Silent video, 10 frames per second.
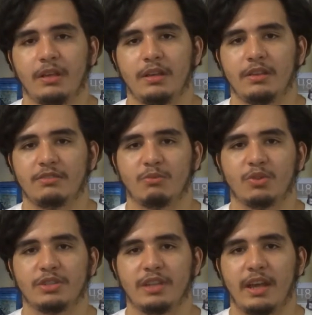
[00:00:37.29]
is
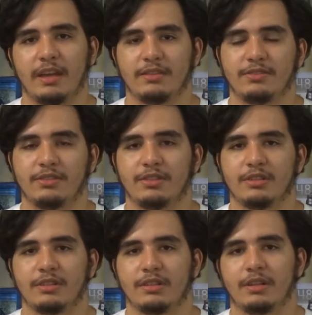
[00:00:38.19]
more to
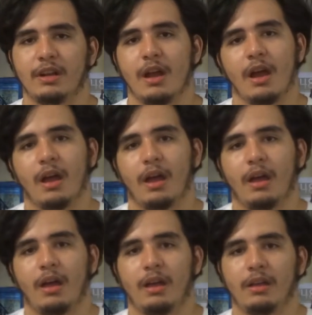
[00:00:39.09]
answer
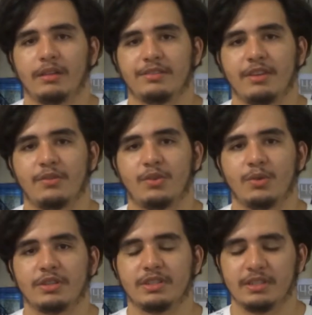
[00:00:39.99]
uh, several
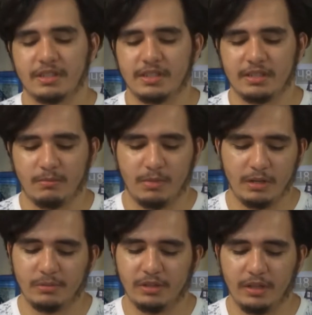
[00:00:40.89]
questions. This is a
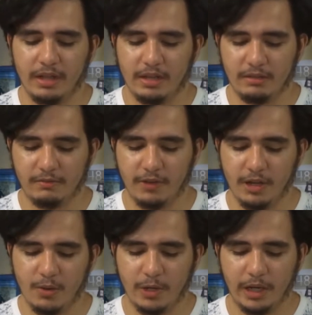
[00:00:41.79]
minimal edit
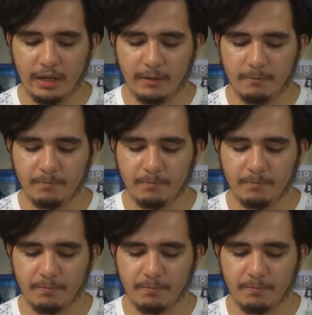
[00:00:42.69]
video again.